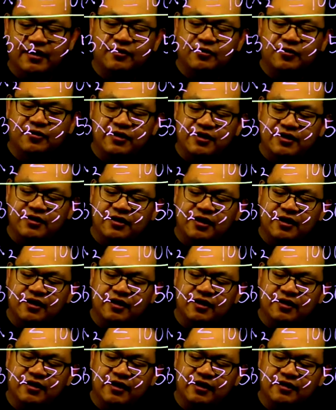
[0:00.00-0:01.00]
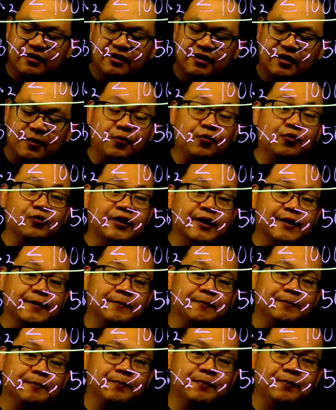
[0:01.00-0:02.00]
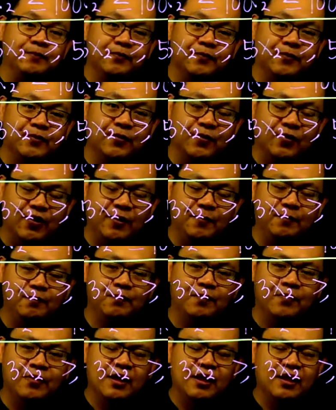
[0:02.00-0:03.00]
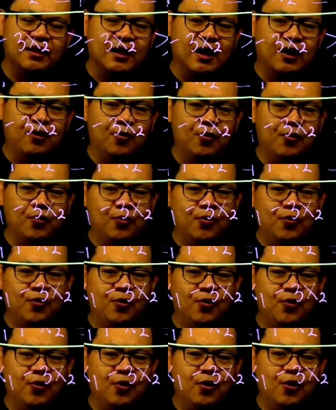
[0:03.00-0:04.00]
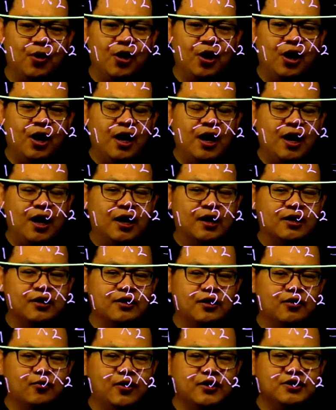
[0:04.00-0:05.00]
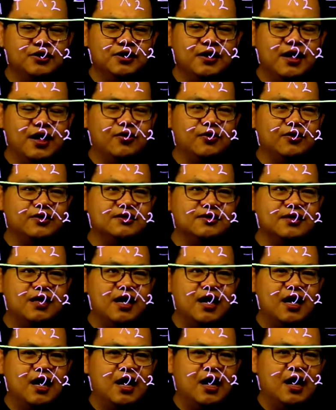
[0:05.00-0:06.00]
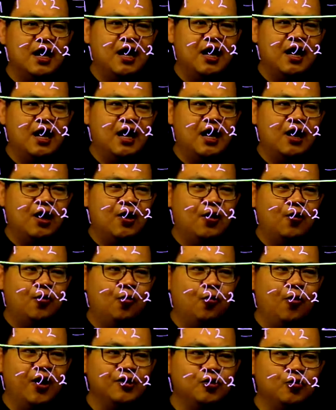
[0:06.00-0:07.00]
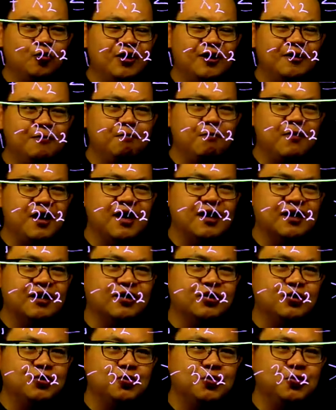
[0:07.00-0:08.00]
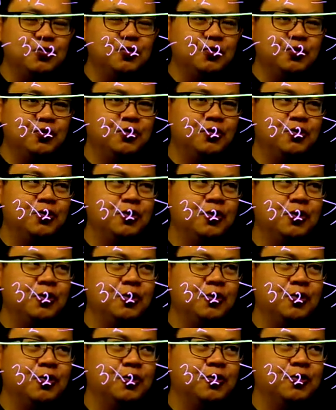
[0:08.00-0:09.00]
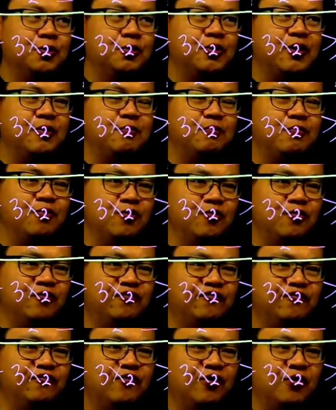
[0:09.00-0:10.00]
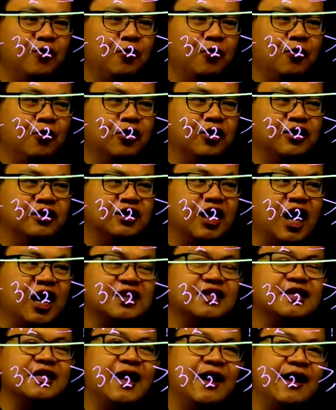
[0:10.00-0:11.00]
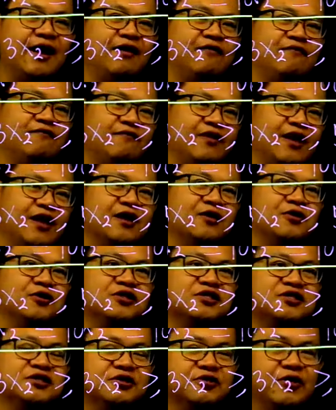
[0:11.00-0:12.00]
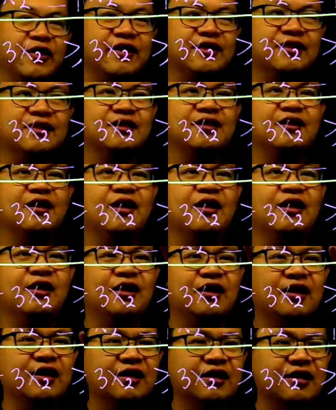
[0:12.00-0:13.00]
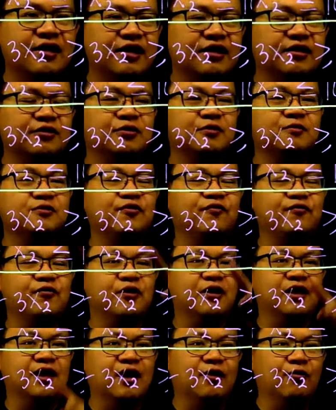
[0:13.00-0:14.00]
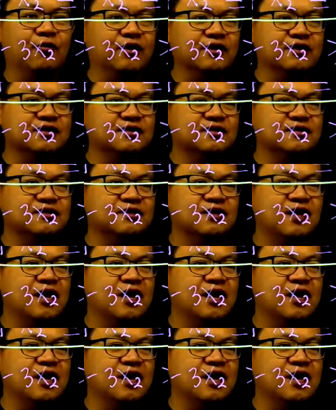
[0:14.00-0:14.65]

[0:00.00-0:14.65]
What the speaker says: or eat at Katipunan. Okay? Now, the question now is, what will make you remove or not have a constraint in terms of your allowance?